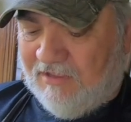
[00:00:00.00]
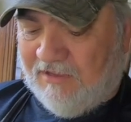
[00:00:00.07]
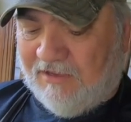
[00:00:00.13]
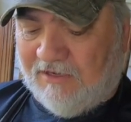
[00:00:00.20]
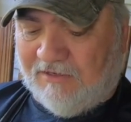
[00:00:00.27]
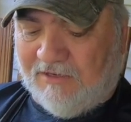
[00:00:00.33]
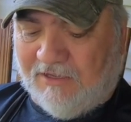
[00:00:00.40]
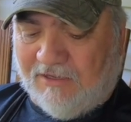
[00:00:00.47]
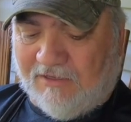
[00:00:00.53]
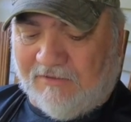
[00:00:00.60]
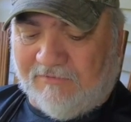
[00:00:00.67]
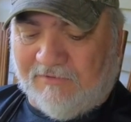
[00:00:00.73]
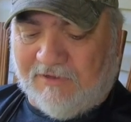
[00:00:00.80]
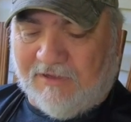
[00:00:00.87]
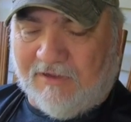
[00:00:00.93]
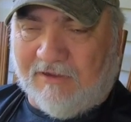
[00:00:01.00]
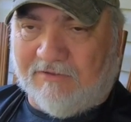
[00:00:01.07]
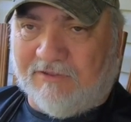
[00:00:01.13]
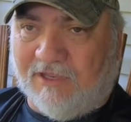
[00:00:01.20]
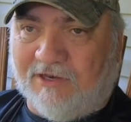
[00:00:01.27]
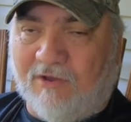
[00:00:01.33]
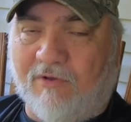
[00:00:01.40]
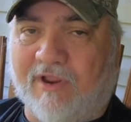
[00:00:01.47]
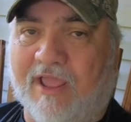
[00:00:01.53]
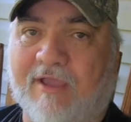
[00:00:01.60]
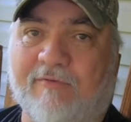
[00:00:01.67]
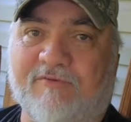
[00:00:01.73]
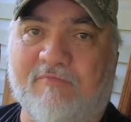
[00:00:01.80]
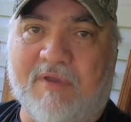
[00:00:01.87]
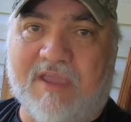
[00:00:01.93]
and because uh, I know it
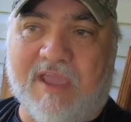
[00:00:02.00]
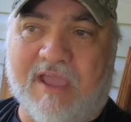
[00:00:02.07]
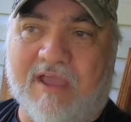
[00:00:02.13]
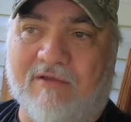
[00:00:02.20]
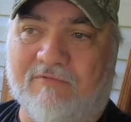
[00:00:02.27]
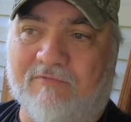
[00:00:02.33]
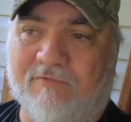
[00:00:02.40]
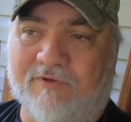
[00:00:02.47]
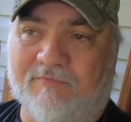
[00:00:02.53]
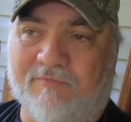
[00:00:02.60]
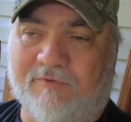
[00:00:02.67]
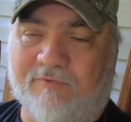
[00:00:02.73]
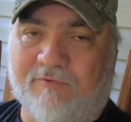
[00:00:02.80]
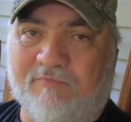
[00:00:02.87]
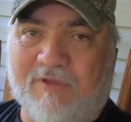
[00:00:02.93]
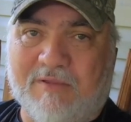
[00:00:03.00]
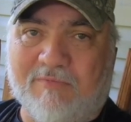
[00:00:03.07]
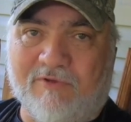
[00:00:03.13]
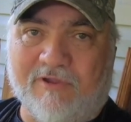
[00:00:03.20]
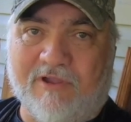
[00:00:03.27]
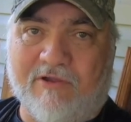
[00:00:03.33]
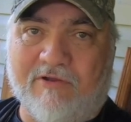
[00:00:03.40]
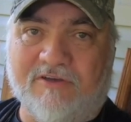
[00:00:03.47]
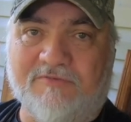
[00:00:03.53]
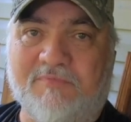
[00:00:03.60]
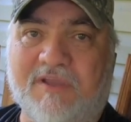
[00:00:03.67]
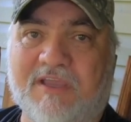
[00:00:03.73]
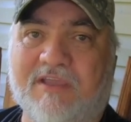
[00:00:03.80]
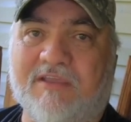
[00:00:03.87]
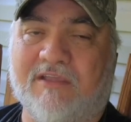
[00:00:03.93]
helps me out when when people encourage
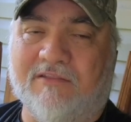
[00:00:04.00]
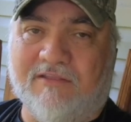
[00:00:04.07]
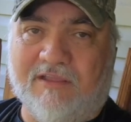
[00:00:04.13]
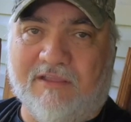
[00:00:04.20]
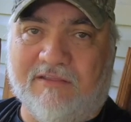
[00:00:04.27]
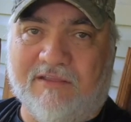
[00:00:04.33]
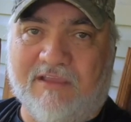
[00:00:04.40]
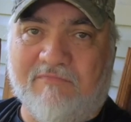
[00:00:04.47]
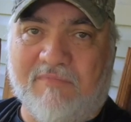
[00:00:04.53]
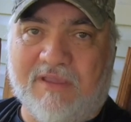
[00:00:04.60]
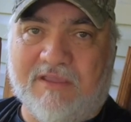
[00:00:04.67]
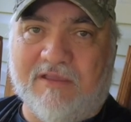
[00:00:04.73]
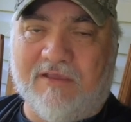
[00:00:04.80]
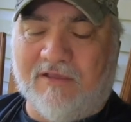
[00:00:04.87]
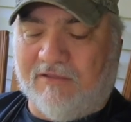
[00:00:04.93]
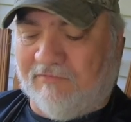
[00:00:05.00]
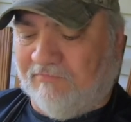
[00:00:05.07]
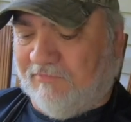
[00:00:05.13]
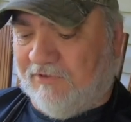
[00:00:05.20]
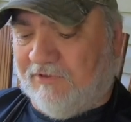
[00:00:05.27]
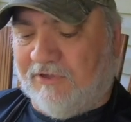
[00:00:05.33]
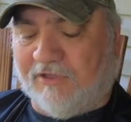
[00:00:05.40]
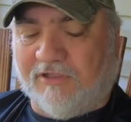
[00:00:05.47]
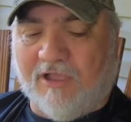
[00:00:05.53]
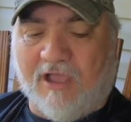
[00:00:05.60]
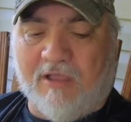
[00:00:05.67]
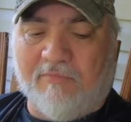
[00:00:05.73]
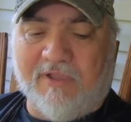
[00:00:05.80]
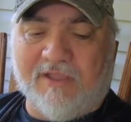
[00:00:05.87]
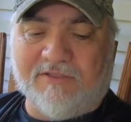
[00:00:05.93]
me and, and give me uh, good
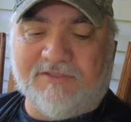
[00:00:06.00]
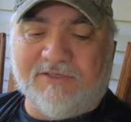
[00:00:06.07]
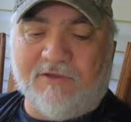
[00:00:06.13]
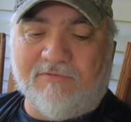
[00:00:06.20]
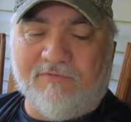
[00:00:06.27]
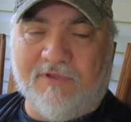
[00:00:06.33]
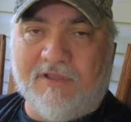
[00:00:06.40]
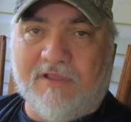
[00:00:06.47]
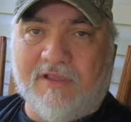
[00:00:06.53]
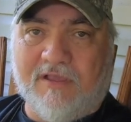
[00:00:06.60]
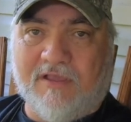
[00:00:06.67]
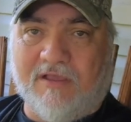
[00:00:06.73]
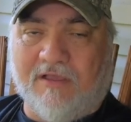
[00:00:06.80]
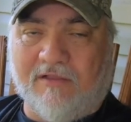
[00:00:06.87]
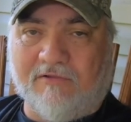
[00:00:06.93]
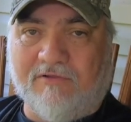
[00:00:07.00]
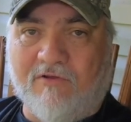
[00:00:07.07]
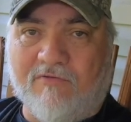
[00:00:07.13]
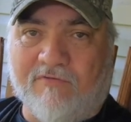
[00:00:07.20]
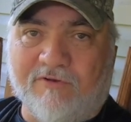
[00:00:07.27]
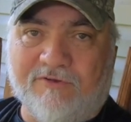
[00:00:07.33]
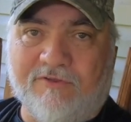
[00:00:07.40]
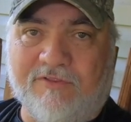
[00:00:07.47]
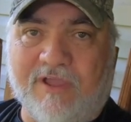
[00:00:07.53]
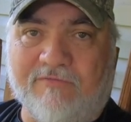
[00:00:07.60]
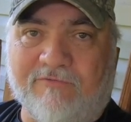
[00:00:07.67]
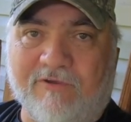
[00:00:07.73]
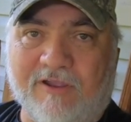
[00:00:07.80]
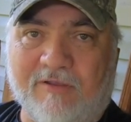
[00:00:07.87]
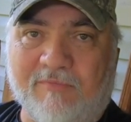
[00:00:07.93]
comments. So. Uh, go over and do
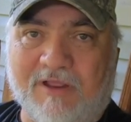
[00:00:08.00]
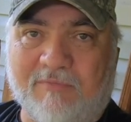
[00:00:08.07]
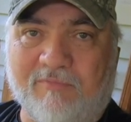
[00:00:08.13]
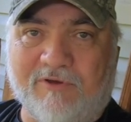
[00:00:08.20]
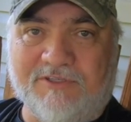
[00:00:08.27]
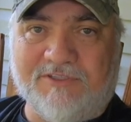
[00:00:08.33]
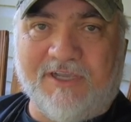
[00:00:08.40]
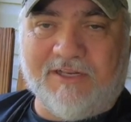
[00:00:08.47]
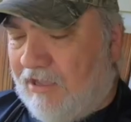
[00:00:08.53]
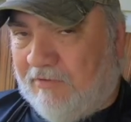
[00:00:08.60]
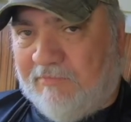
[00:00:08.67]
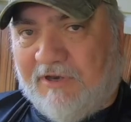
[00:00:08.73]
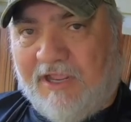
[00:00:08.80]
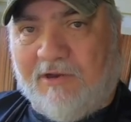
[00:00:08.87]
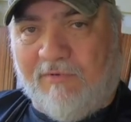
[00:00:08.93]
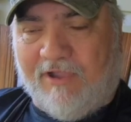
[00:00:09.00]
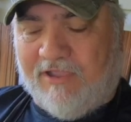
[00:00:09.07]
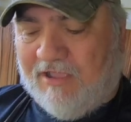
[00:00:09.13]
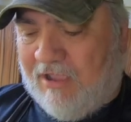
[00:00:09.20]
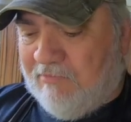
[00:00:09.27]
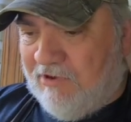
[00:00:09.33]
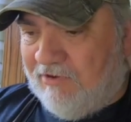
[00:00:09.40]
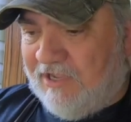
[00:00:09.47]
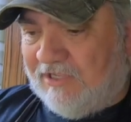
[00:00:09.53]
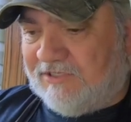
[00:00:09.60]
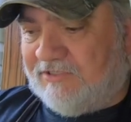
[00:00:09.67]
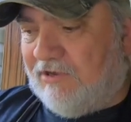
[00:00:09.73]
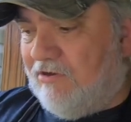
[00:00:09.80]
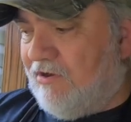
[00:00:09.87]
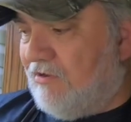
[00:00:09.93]
that for him. I'd appreciate it. Uh, but anyway, I'm going to get
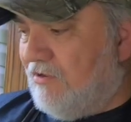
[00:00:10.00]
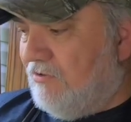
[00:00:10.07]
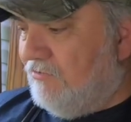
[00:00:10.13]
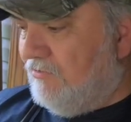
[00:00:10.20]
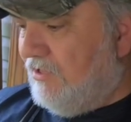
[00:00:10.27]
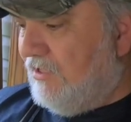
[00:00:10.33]
started on